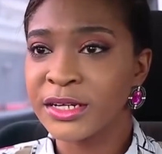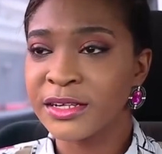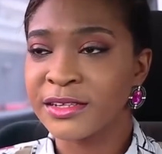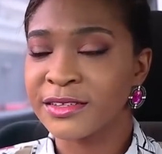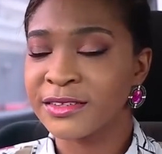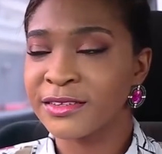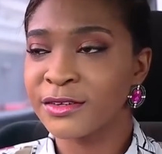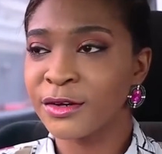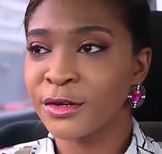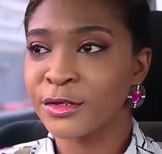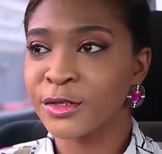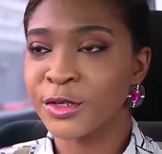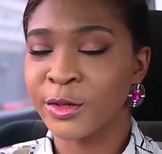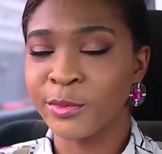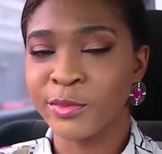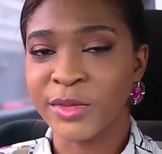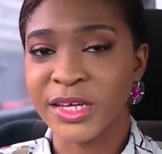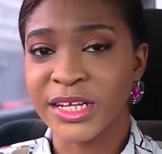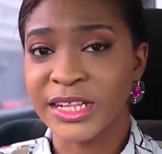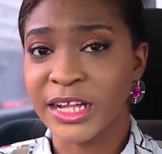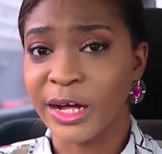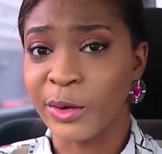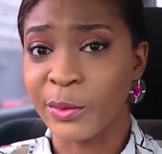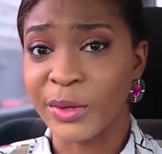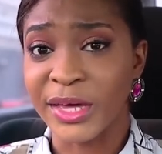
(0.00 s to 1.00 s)
It's not
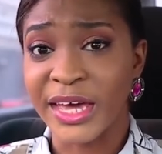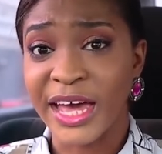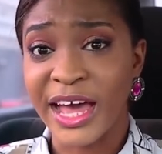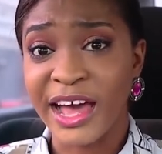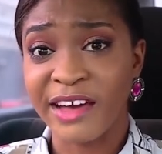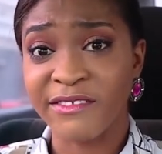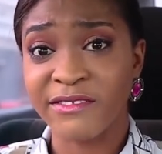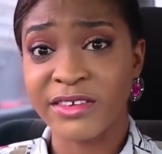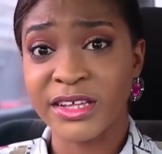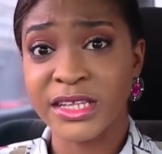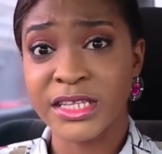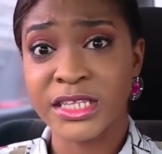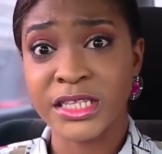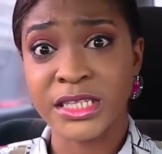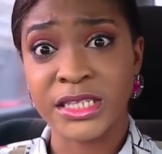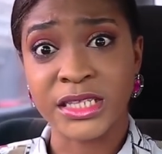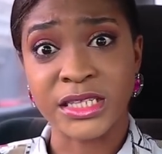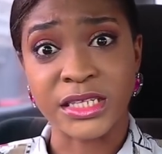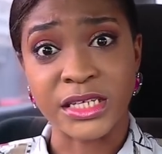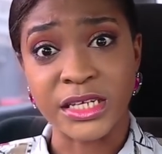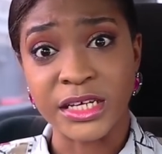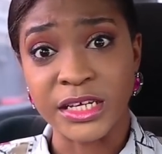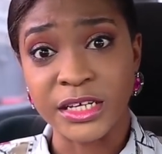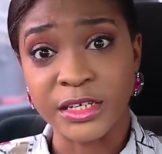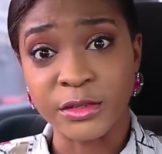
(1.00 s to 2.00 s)
something that we haven't
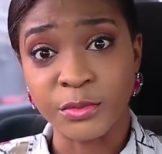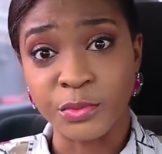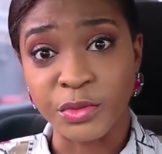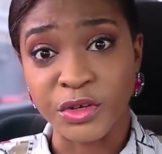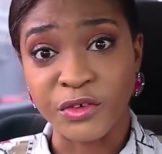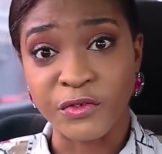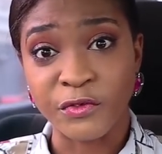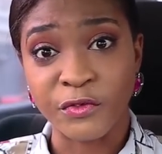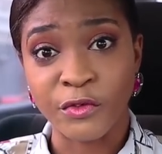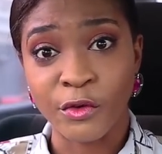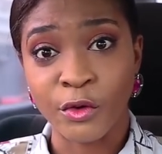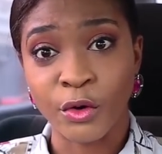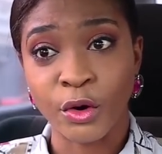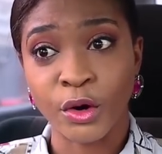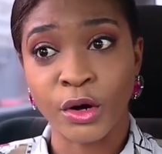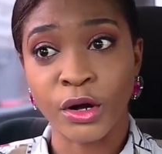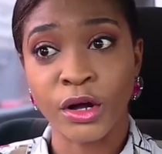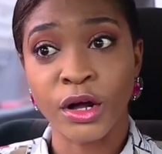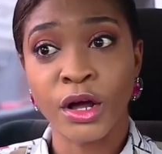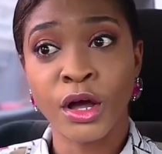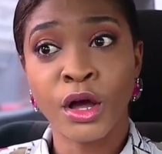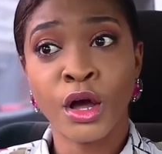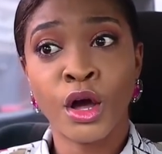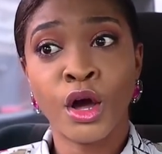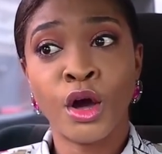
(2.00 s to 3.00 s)
seen before.